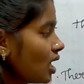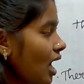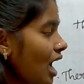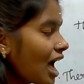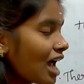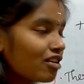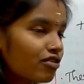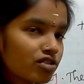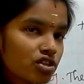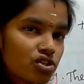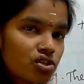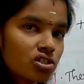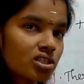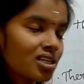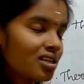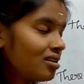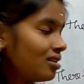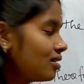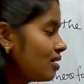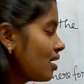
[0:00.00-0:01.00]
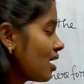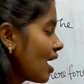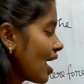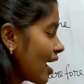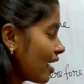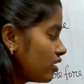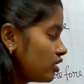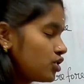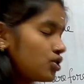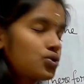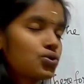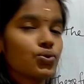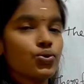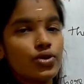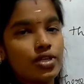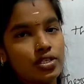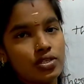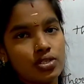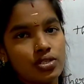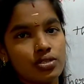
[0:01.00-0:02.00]
harvesting and
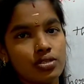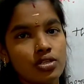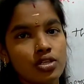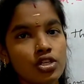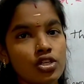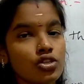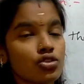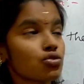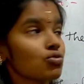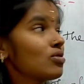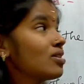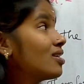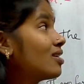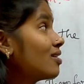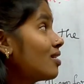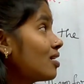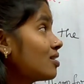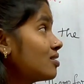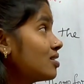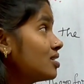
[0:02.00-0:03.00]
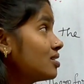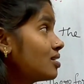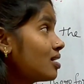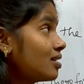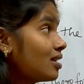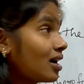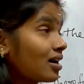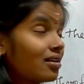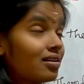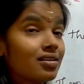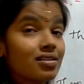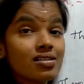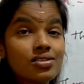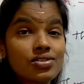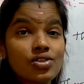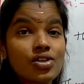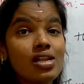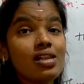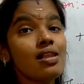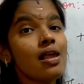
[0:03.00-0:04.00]
storage. So these are the
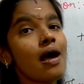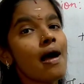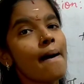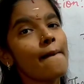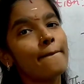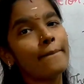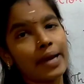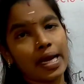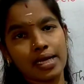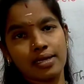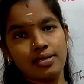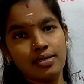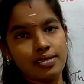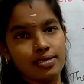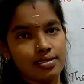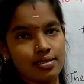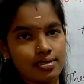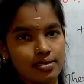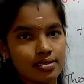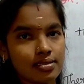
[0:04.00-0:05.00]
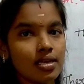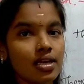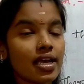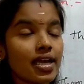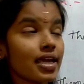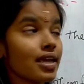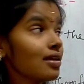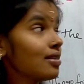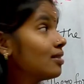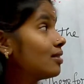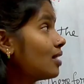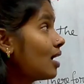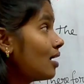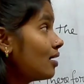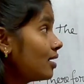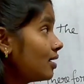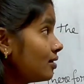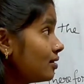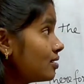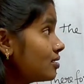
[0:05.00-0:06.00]
agricultural practices. In
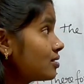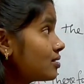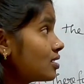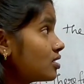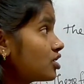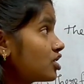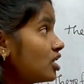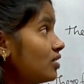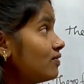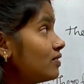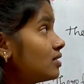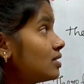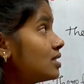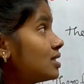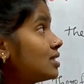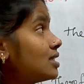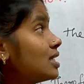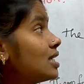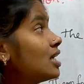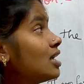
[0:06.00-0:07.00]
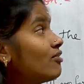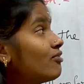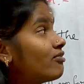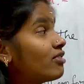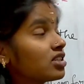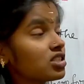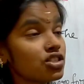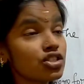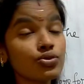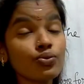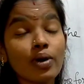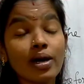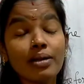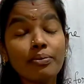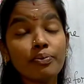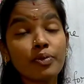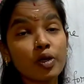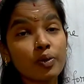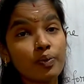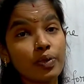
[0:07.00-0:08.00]
this session, we will see first
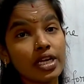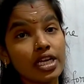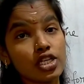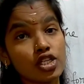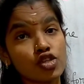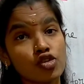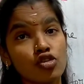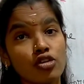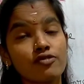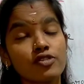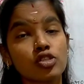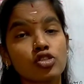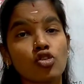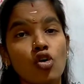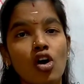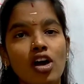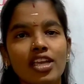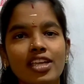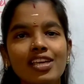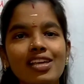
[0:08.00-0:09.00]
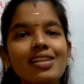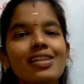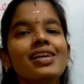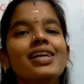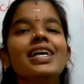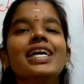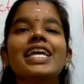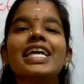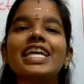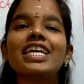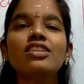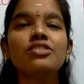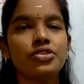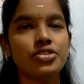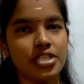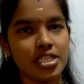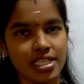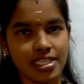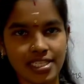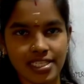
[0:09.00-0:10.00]
one, preparation of soil
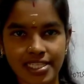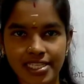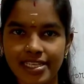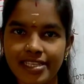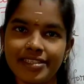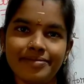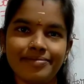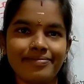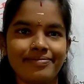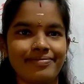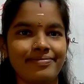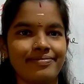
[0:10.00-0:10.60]
in detail.